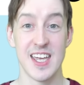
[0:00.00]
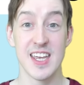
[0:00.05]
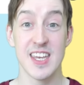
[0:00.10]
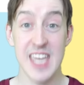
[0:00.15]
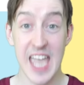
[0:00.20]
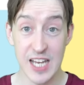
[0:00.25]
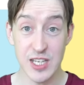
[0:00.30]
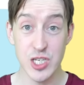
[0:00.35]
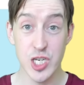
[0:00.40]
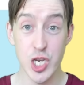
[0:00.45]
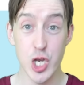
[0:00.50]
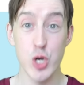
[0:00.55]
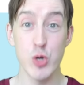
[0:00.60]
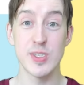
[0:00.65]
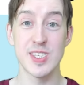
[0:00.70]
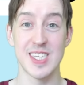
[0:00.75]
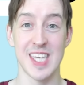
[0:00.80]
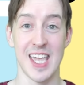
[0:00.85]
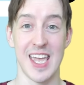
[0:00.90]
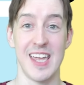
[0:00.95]
Can you
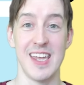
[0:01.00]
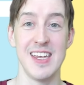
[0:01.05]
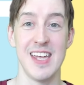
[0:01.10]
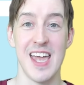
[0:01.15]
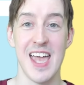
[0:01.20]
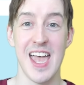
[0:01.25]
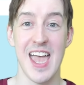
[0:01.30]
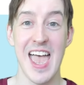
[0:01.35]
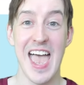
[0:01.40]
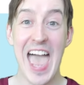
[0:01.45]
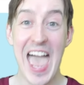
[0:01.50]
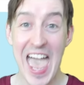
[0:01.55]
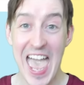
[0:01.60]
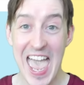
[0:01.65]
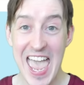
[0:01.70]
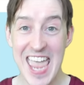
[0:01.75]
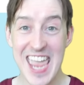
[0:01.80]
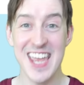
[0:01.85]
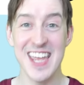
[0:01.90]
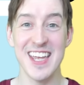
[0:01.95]
say
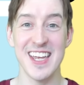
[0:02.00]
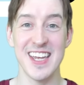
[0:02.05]
A